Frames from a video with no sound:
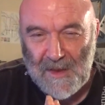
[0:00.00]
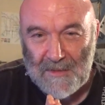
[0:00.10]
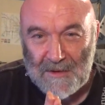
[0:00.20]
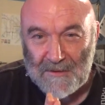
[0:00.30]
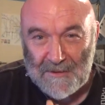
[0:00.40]

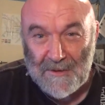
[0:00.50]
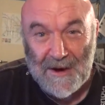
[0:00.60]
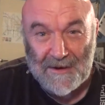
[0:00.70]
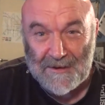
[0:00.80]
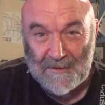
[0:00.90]
Because
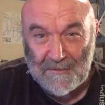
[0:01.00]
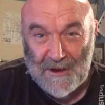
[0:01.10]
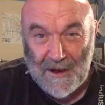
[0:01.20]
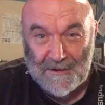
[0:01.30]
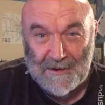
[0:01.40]
otherwise, we
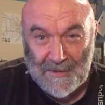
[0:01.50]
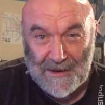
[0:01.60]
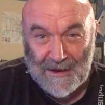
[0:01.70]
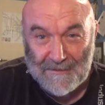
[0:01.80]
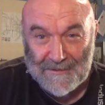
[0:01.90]
are going to be
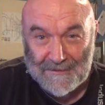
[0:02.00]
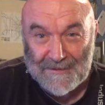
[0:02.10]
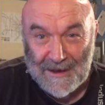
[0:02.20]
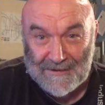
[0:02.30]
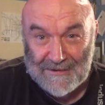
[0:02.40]
here until
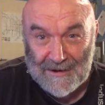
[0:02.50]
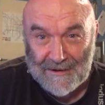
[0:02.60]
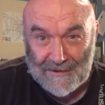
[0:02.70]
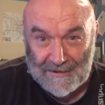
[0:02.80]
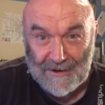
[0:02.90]
next
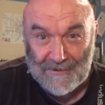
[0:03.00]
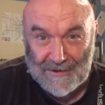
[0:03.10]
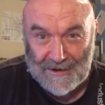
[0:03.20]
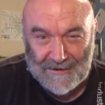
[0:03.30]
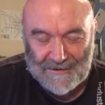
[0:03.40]
year,
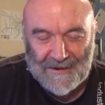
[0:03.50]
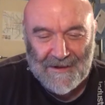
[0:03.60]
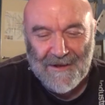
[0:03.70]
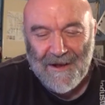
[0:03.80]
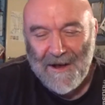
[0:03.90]
literally.
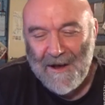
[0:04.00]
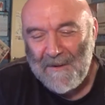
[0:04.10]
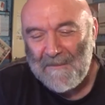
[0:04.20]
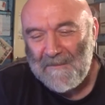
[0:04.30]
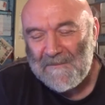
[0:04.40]

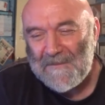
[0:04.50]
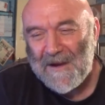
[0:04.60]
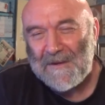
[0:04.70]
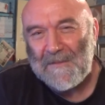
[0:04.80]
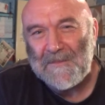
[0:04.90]

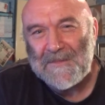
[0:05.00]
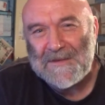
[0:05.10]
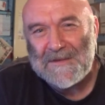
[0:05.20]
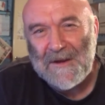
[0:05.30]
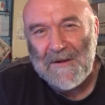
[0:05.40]
Right,
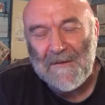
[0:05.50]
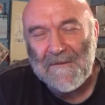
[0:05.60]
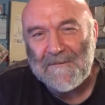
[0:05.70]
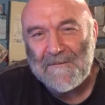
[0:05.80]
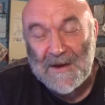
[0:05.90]

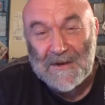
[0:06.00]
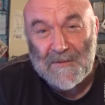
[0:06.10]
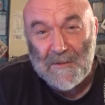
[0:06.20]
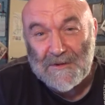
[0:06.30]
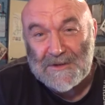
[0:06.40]
so thanks
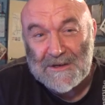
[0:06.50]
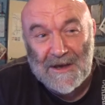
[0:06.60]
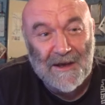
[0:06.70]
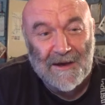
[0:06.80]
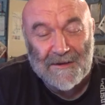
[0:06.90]
for watching,
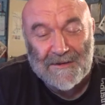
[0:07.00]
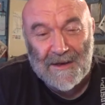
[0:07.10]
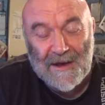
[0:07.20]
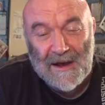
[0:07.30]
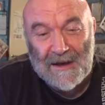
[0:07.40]
guys,
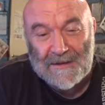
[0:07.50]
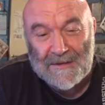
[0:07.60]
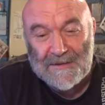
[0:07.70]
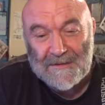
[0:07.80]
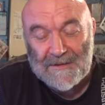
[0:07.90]

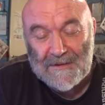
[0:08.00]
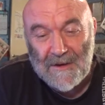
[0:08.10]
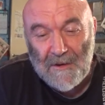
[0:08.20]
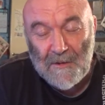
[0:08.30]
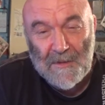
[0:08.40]
and
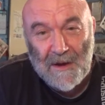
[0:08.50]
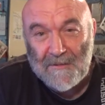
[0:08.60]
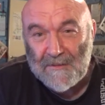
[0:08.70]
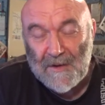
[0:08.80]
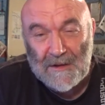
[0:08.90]
hope you
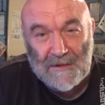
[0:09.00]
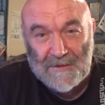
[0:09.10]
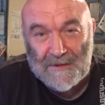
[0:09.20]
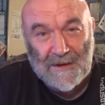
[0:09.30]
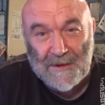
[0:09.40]
have a
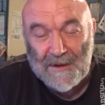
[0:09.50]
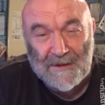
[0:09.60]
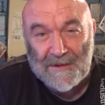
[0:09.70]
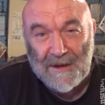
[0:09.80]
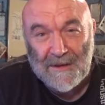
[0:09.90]
lovely time, like
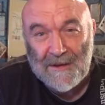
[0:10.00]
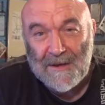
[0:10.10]
I say.